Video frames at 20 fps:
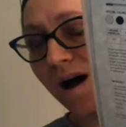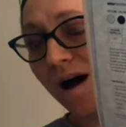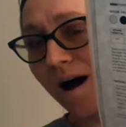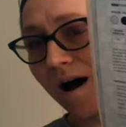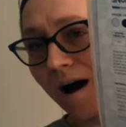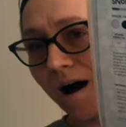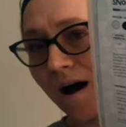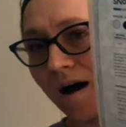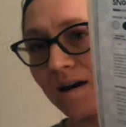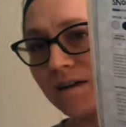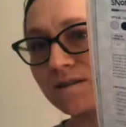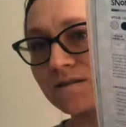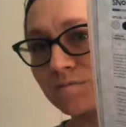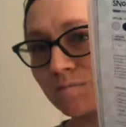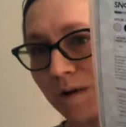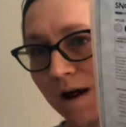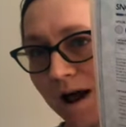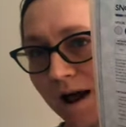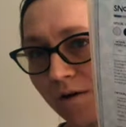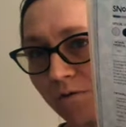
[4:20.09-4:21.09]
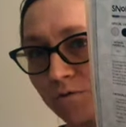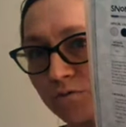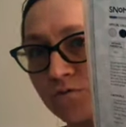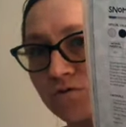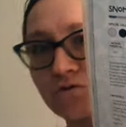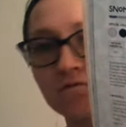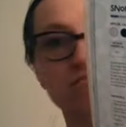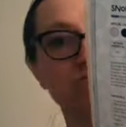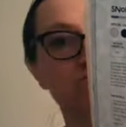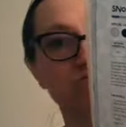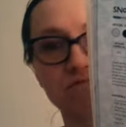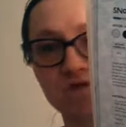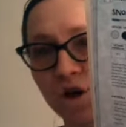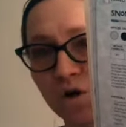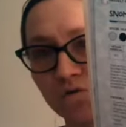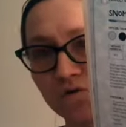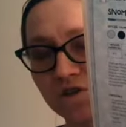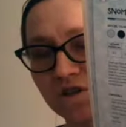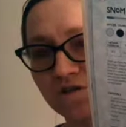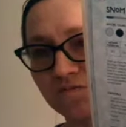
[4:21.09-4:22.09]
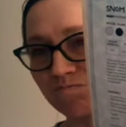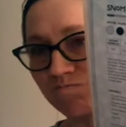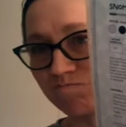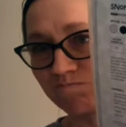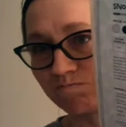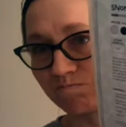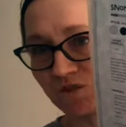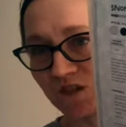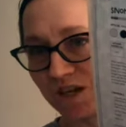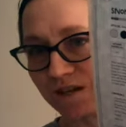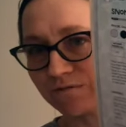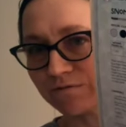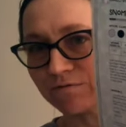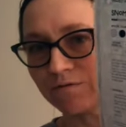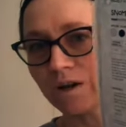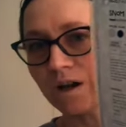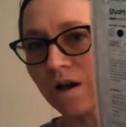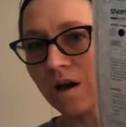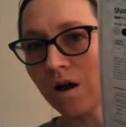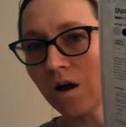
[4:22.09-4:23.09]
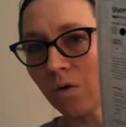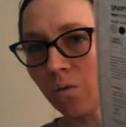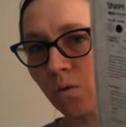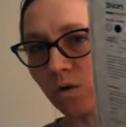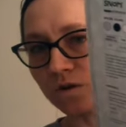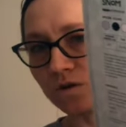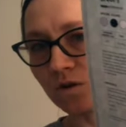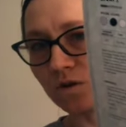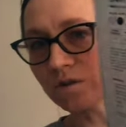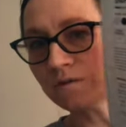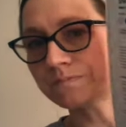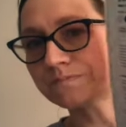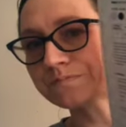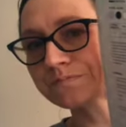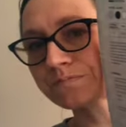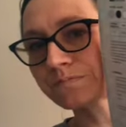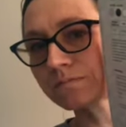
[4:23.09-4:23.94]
eyes, mouths, noses, teeth, whatnot.